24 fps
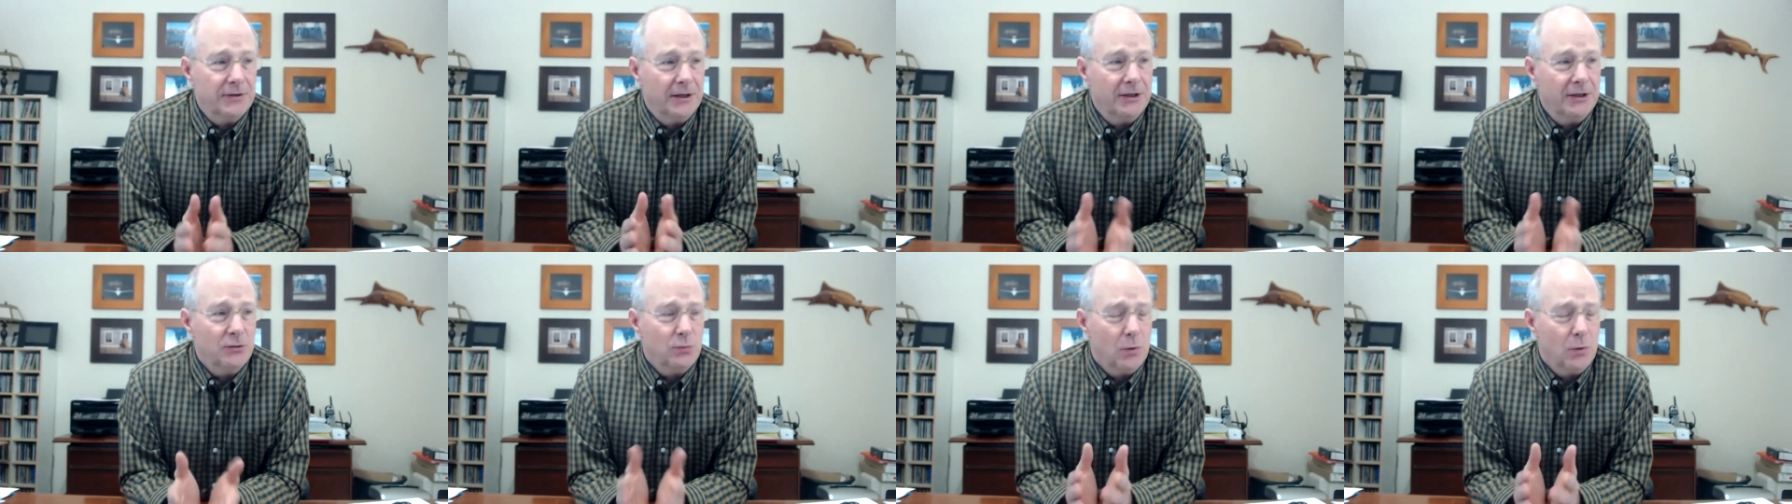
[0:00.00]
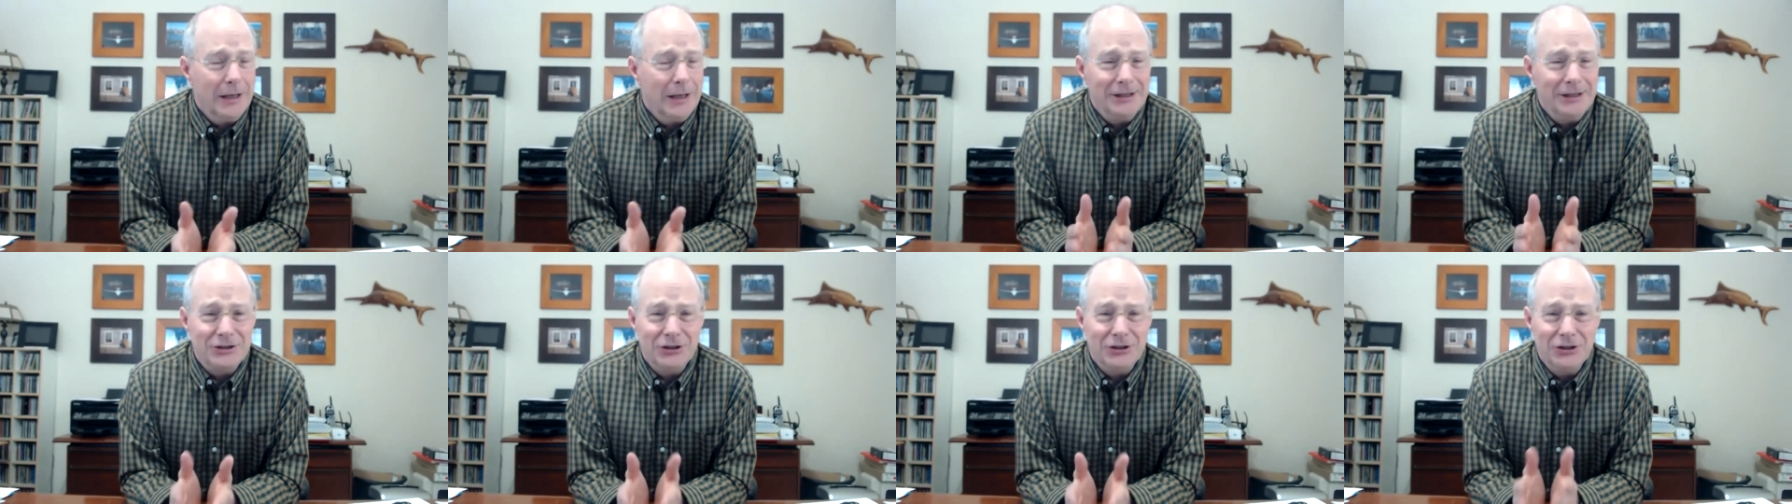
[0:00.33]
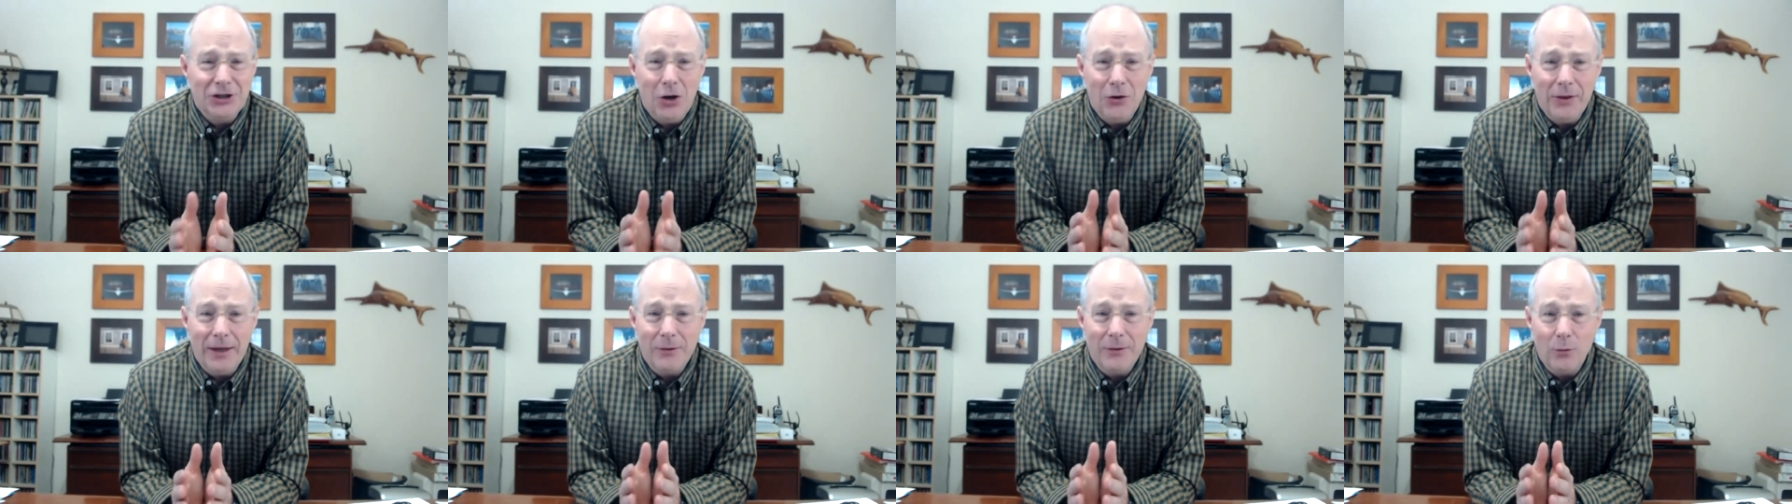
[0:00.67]
I just want to let you
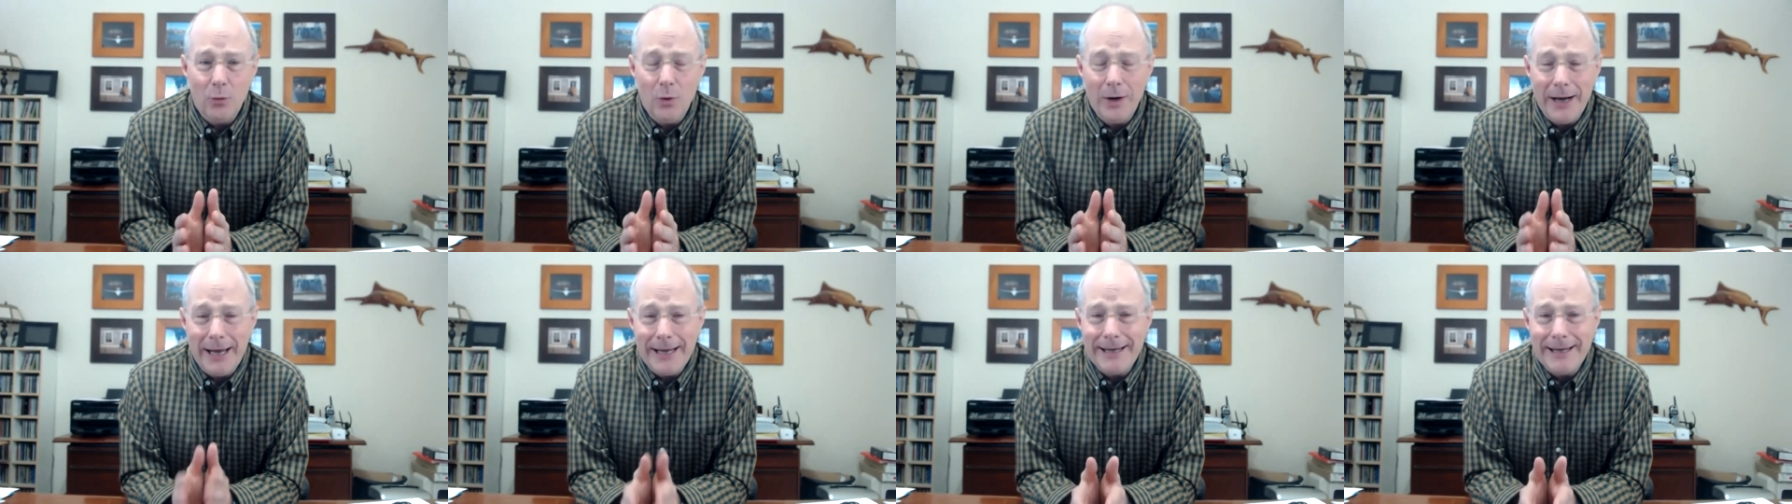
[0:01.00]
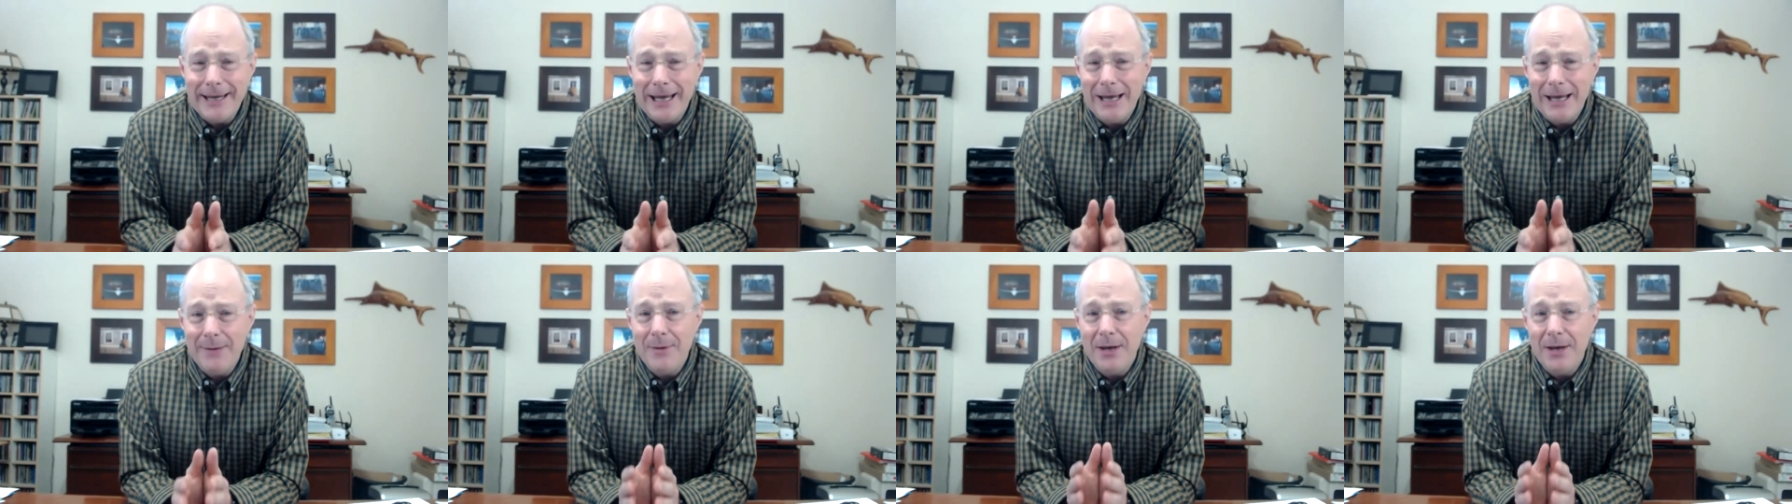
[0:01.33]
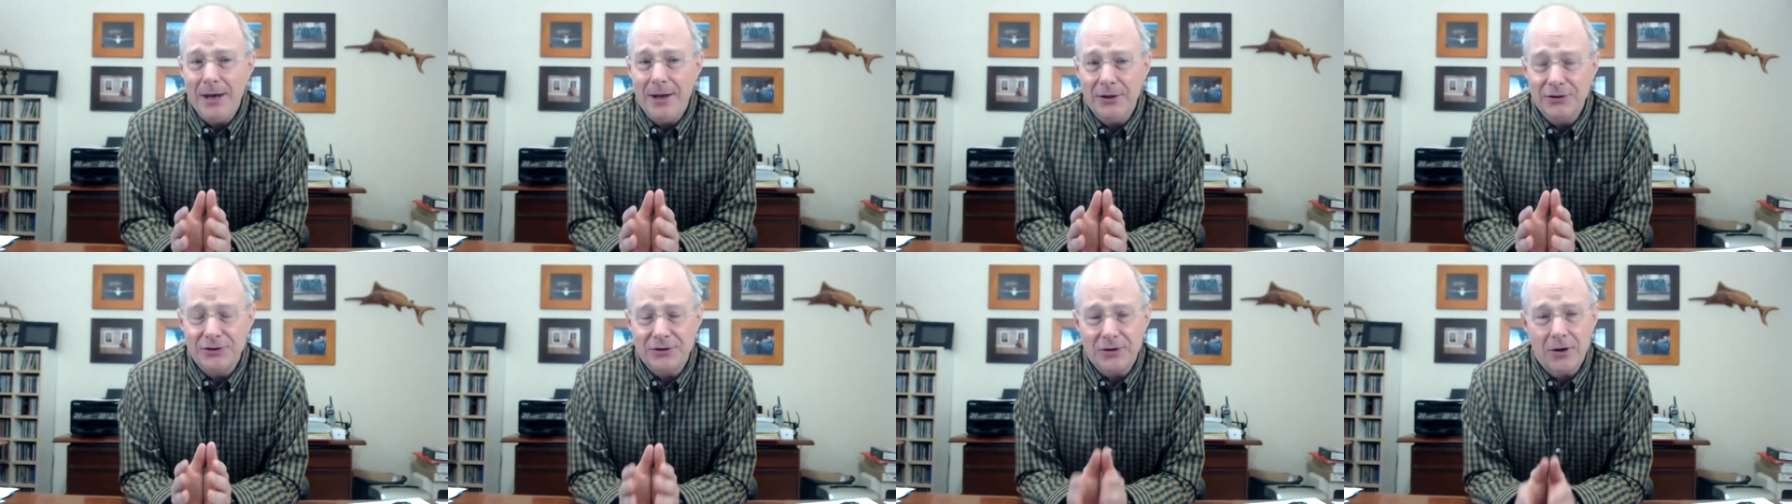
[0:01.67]
know that when I came
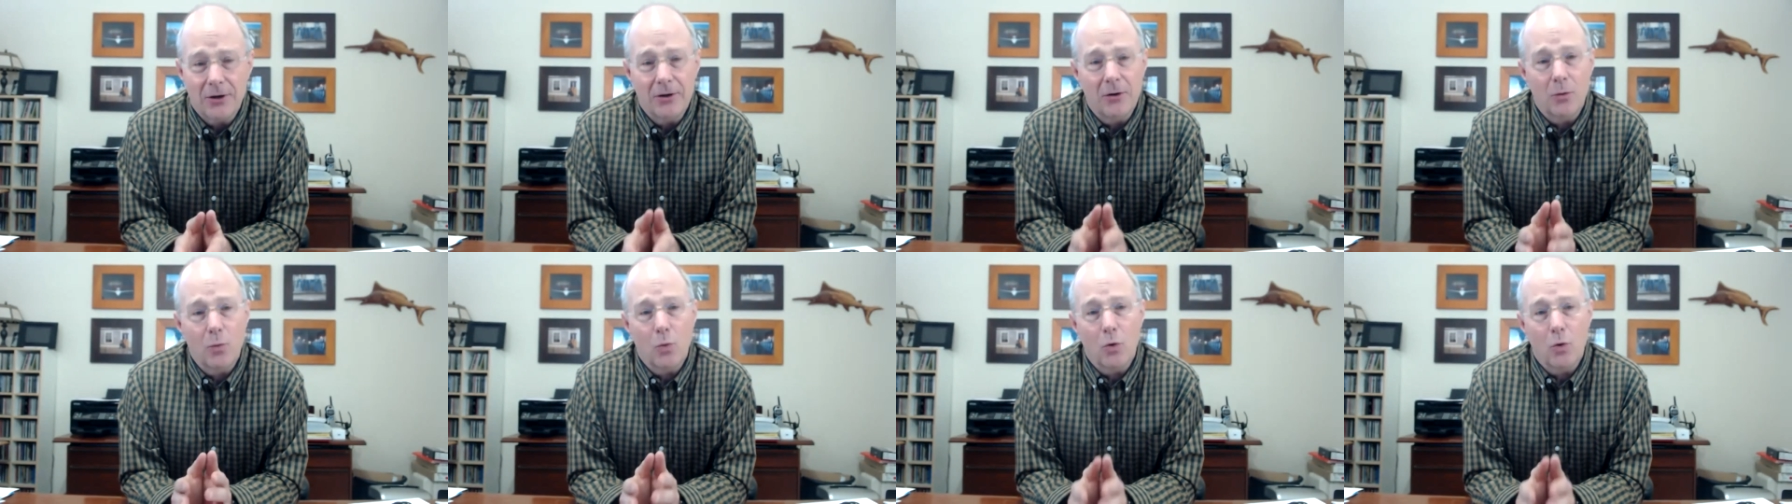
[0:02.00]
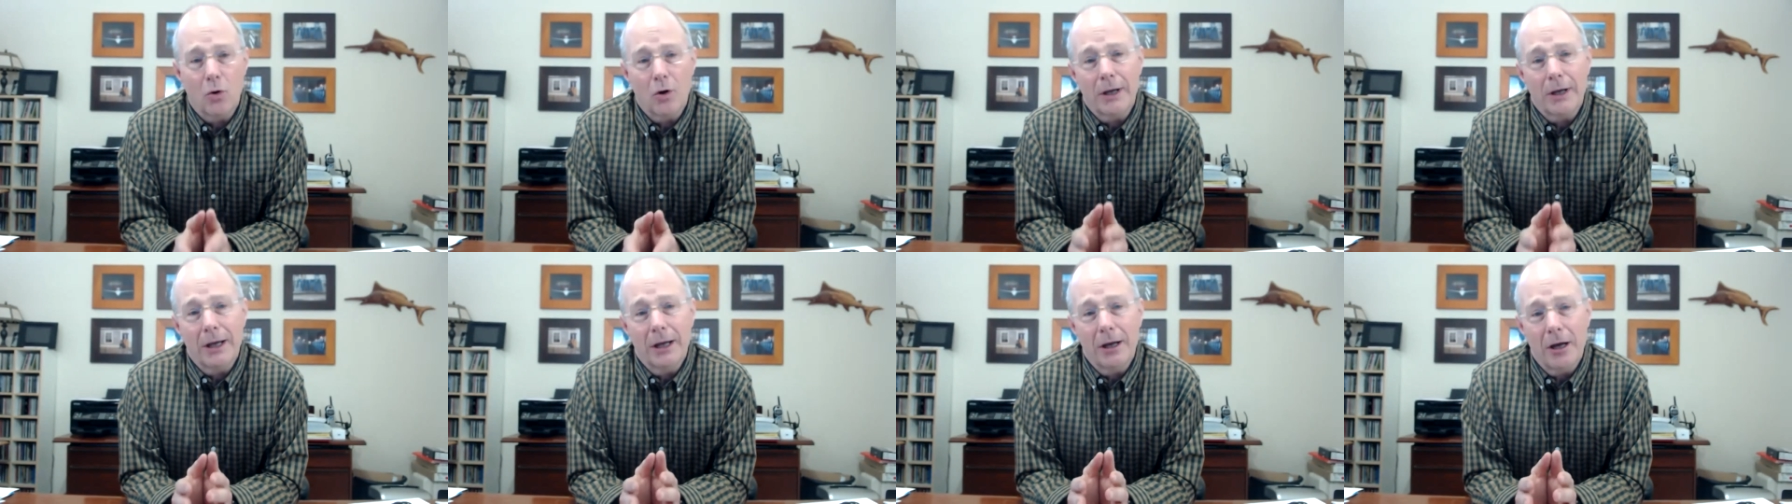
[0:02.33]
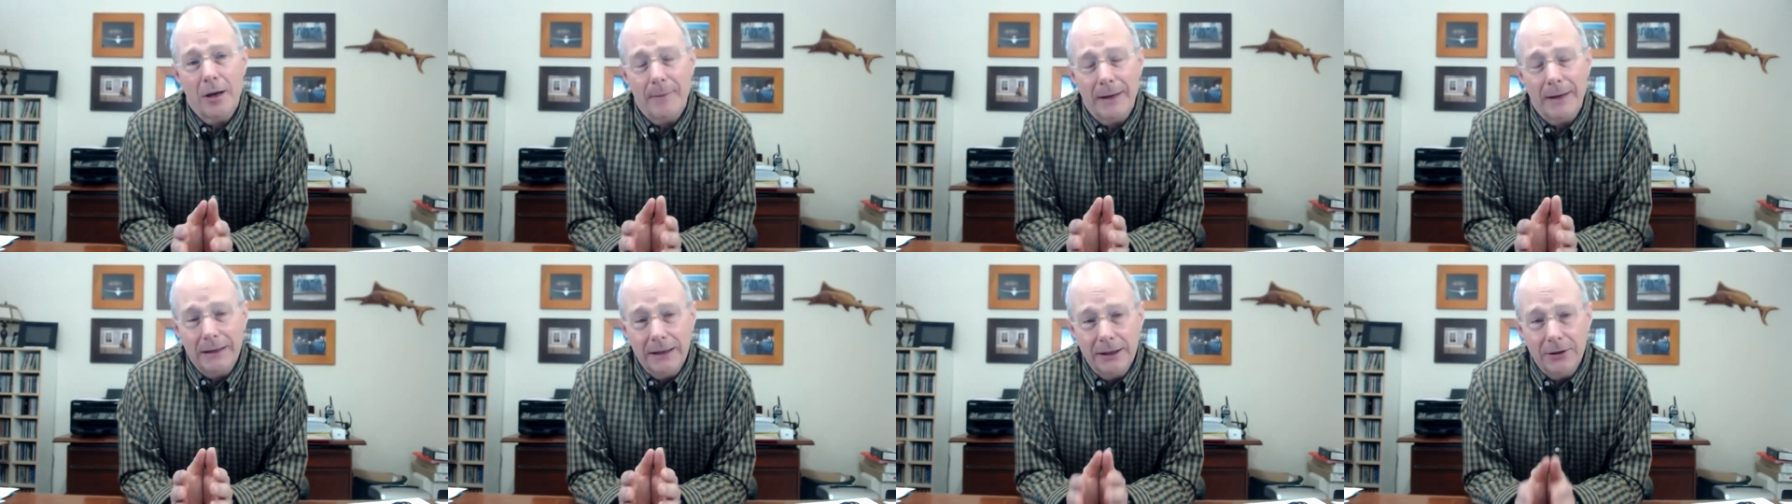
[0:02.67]
in and started working
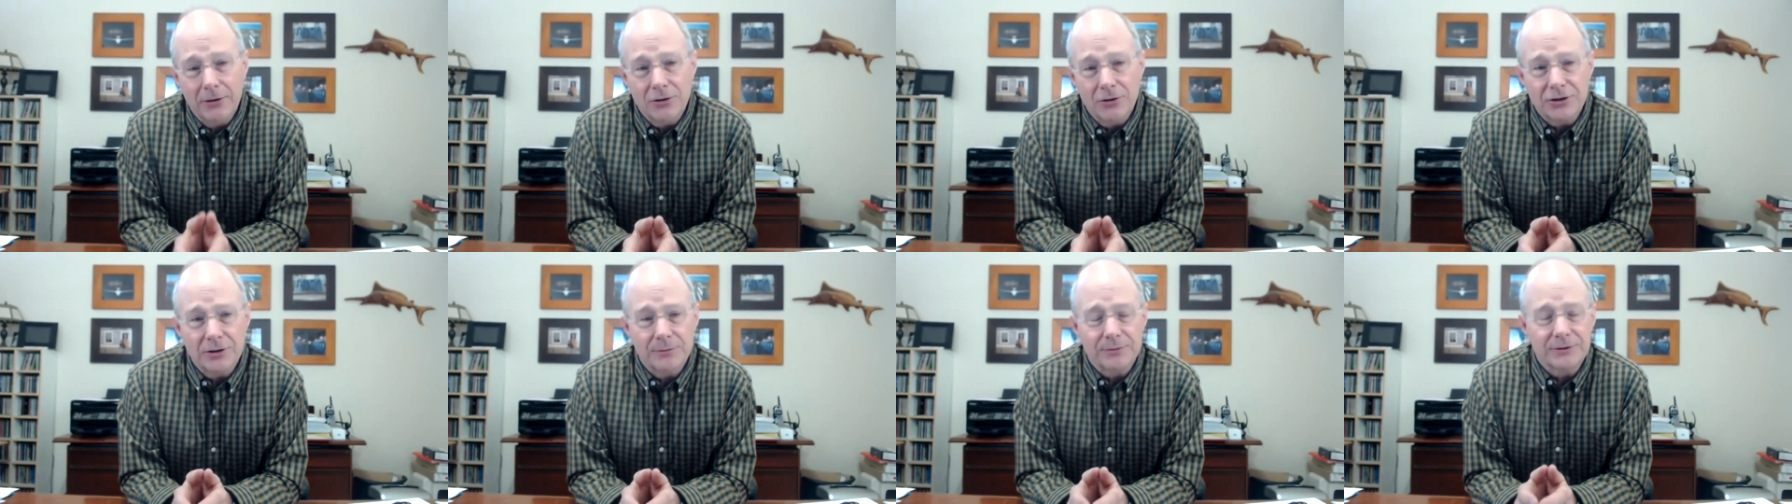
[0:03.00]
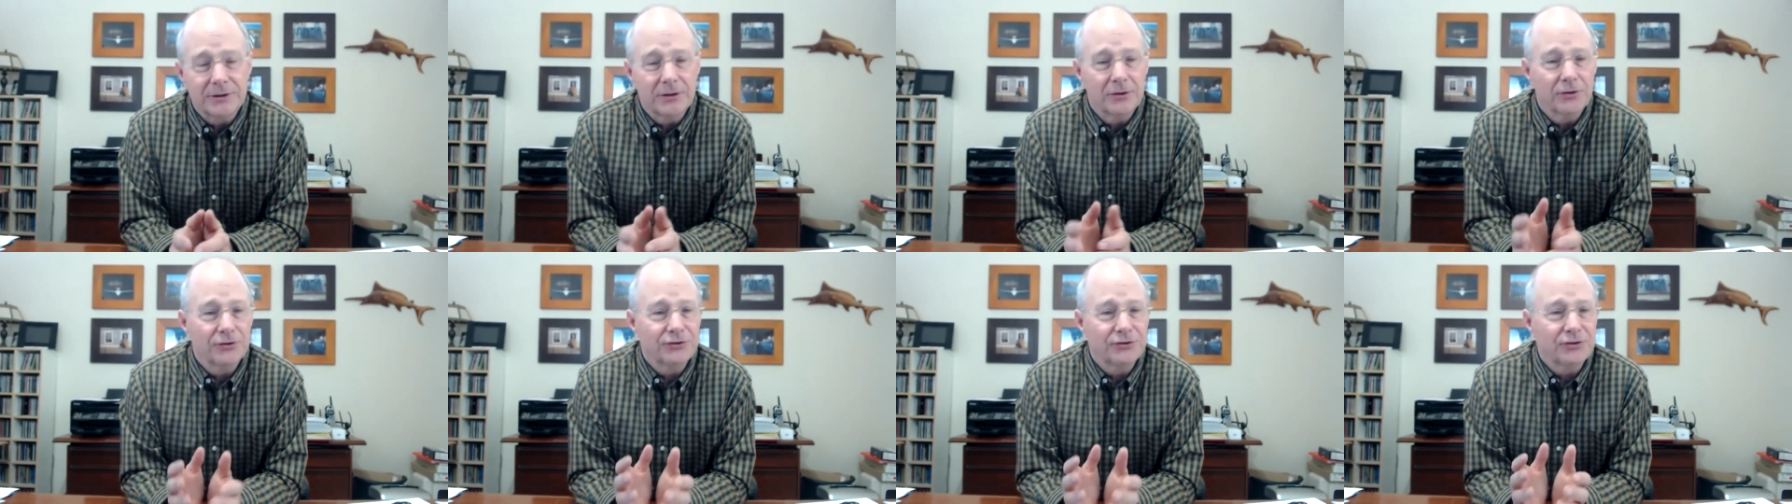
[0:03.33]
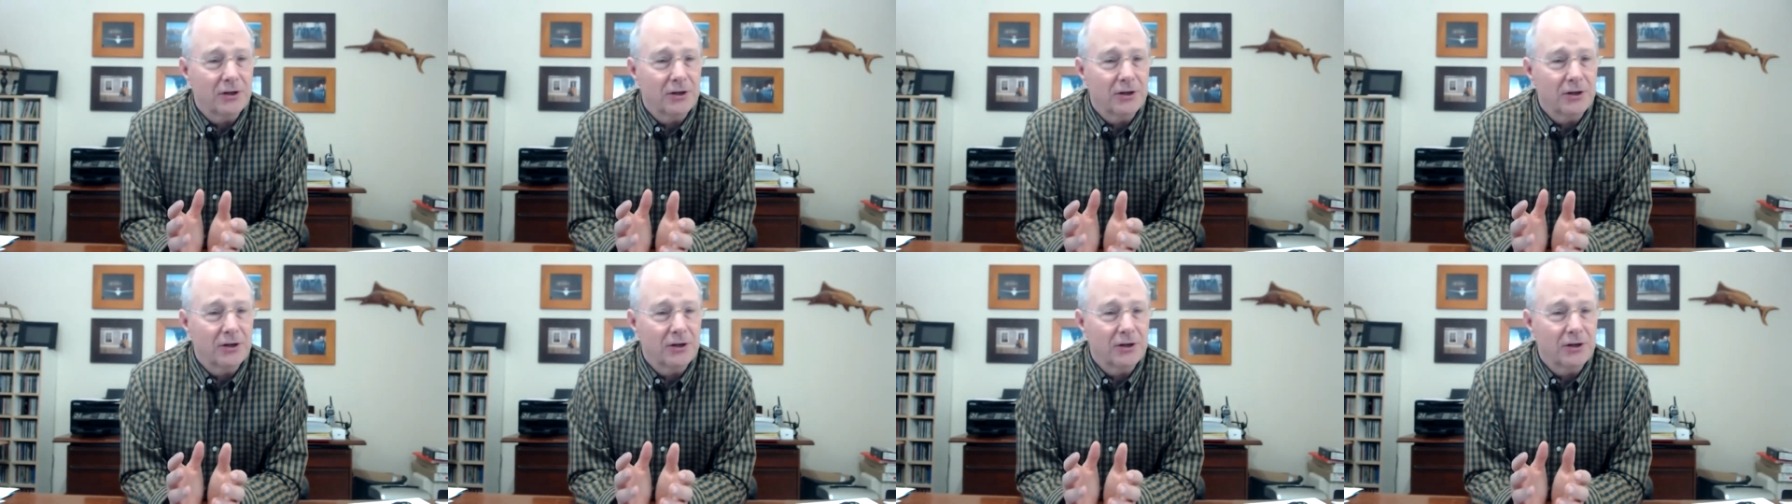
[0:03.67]
on my leadership skills,